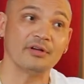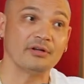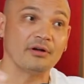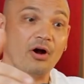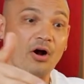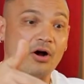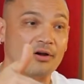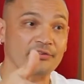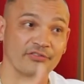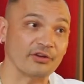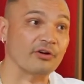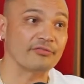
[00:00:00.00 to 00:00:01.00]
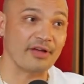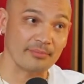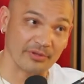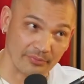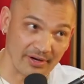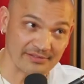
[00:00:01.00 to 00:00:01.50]
on single
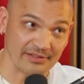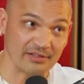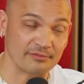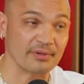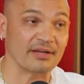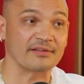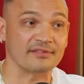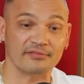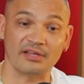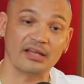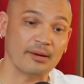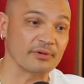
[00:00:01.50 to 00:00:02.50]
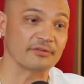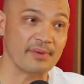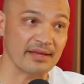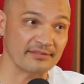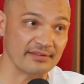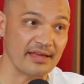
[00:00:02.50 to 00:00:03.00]
family residence, because if the numbers
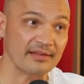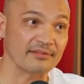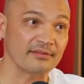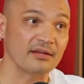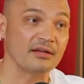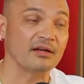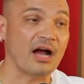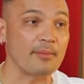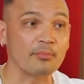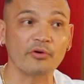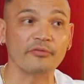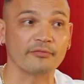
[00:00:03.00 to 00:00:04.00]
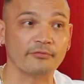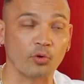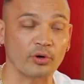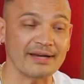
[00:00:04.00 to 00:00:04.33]
make sense, I'm moving forward.